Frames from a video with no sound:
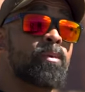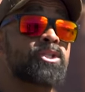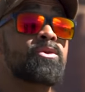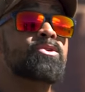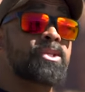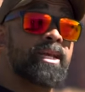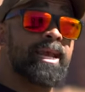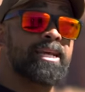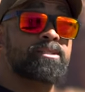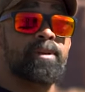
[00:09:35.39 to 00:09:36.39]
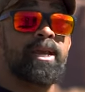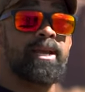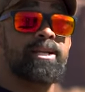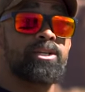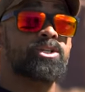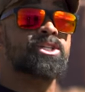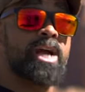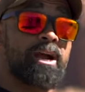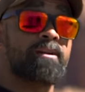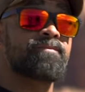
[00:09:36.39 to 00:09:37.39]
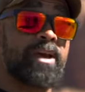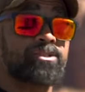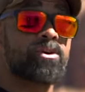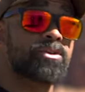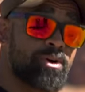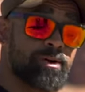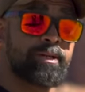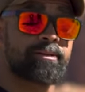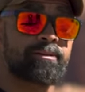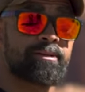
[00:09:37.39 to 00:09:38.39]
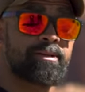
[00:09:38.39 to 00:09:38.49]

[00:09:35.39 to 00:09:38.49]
what you see as being your desired effects on target.